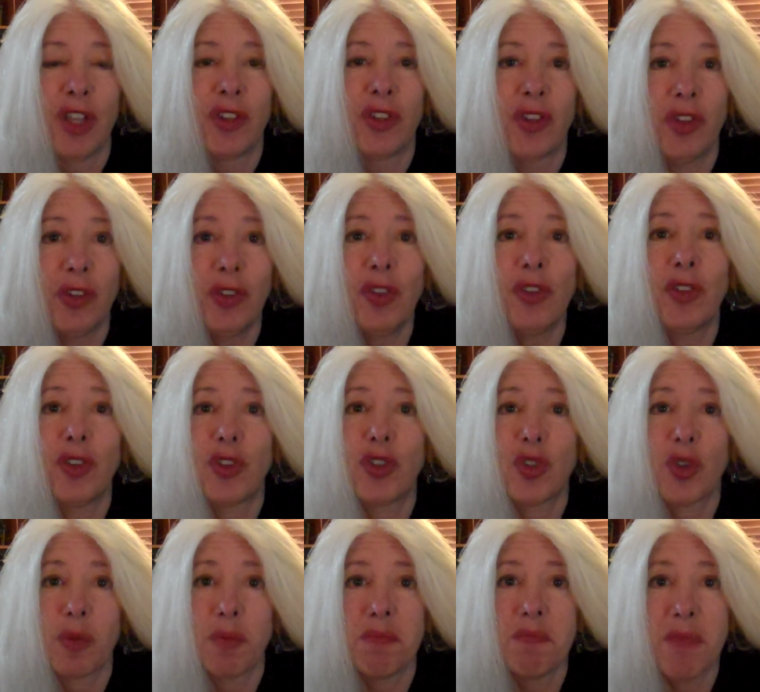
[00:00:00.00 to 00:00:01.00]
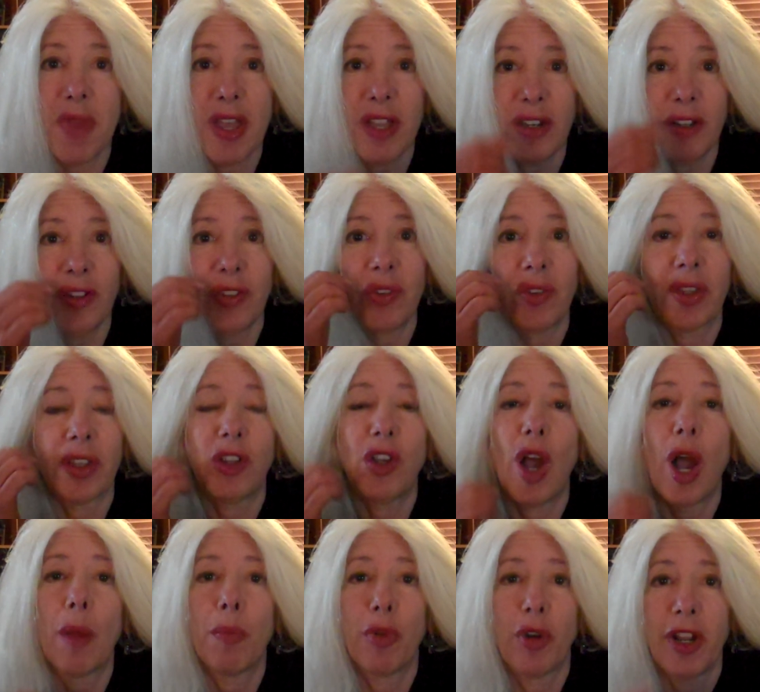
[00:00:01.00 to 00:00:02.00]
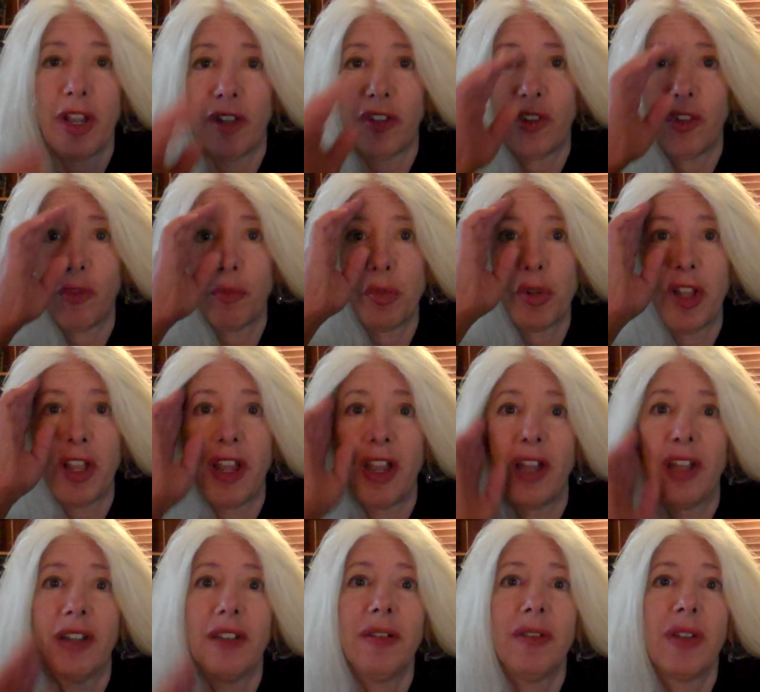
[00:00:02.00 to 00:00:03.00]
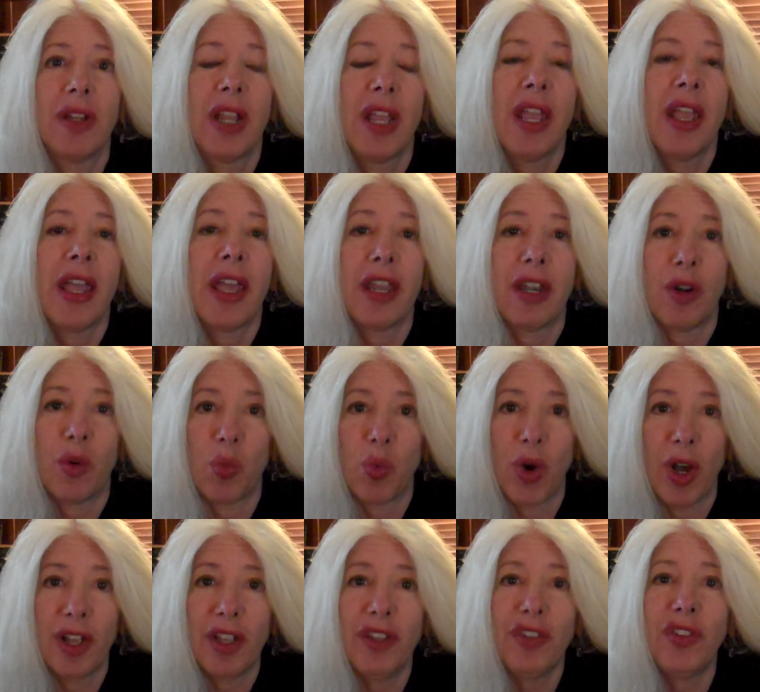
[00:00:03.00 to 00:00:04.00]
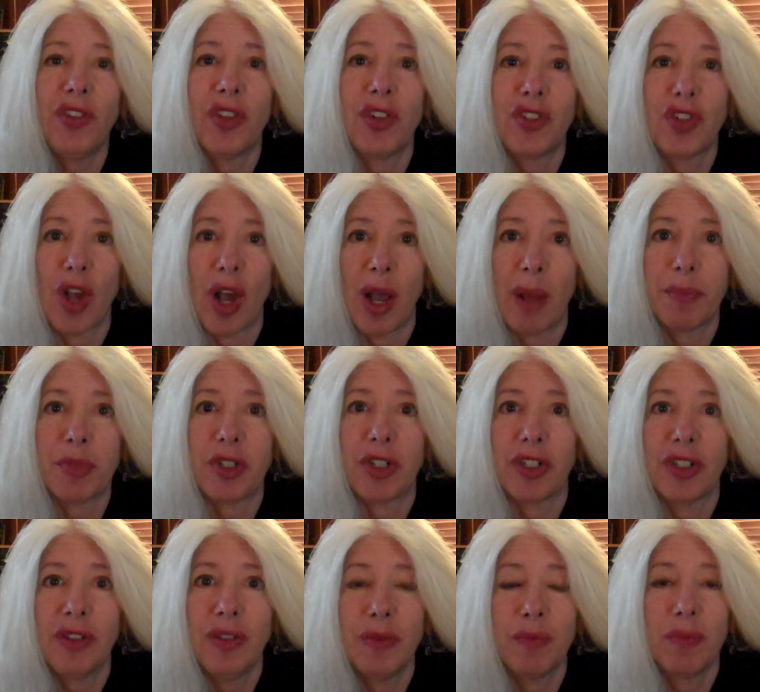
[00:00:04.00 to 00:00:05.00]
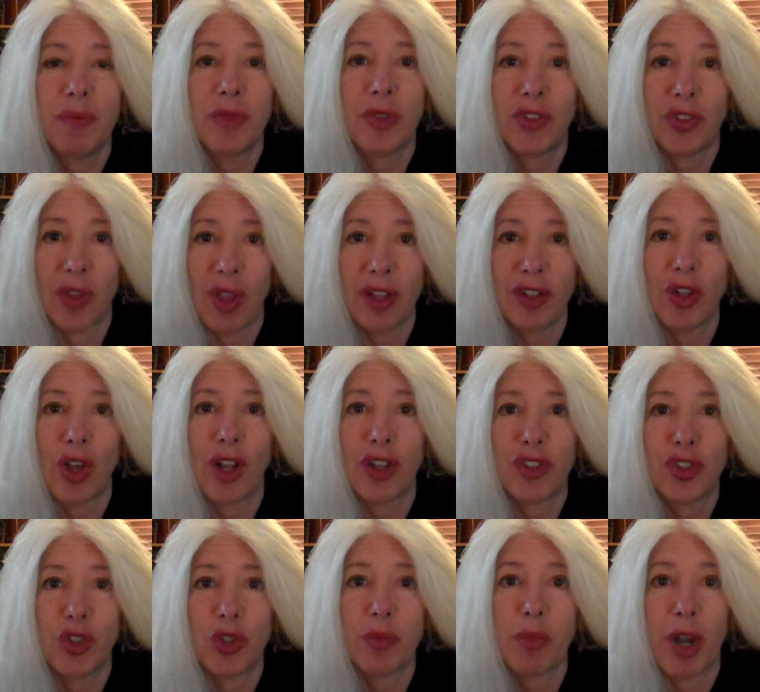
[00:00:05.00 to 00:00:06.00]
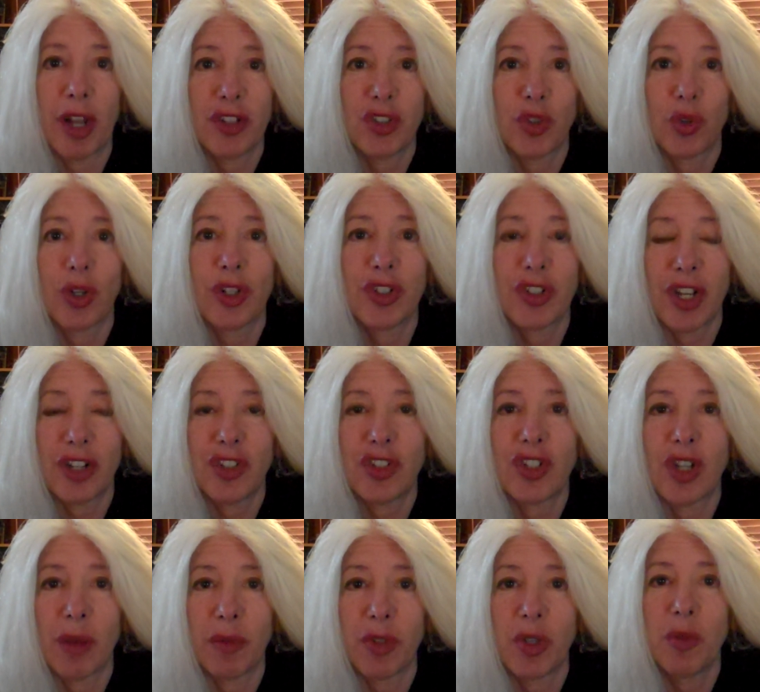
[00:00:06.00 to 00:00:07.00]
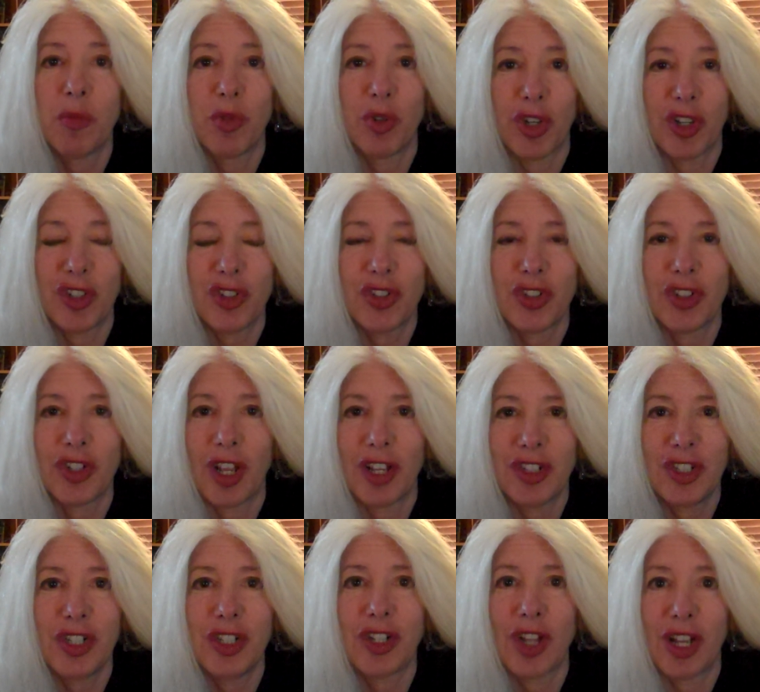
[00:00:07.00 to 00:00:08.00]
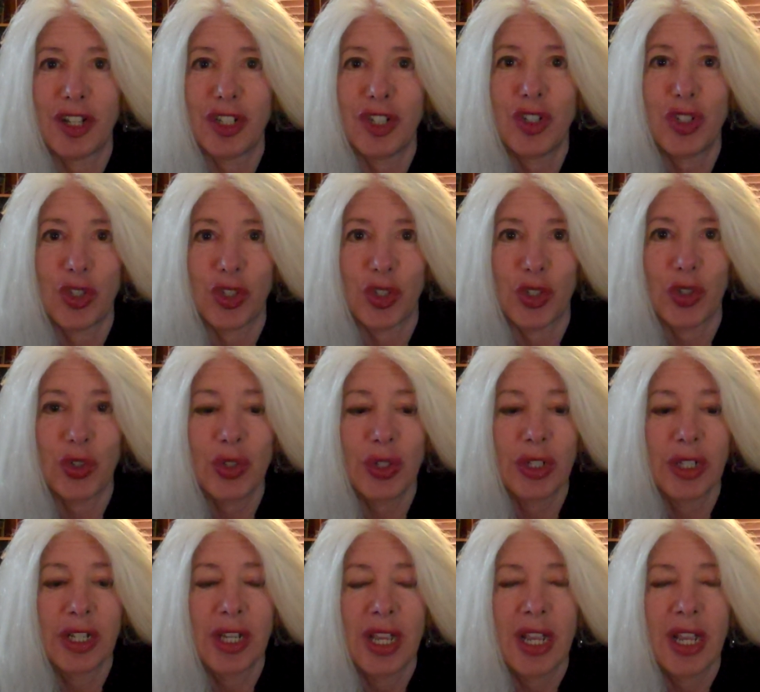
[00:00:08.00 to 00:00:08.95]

So this is a tremendously comprehensive plan, and it was adopted, signed onto by George H.W. Bush in 1992.